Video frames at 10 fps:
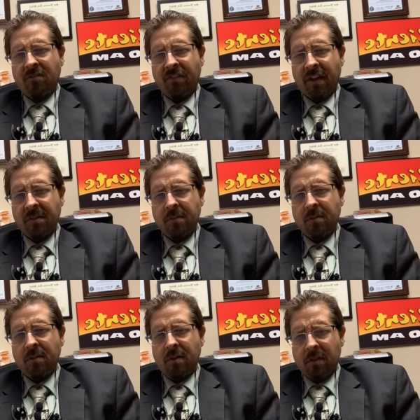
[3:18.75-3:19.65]

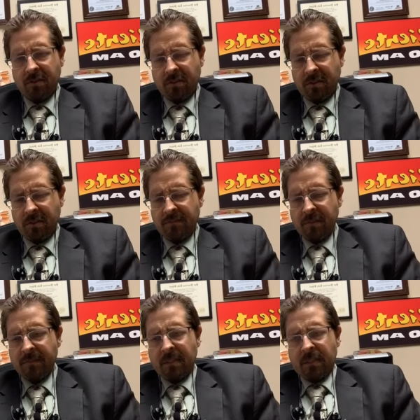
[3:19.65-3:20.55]
viable alternatives.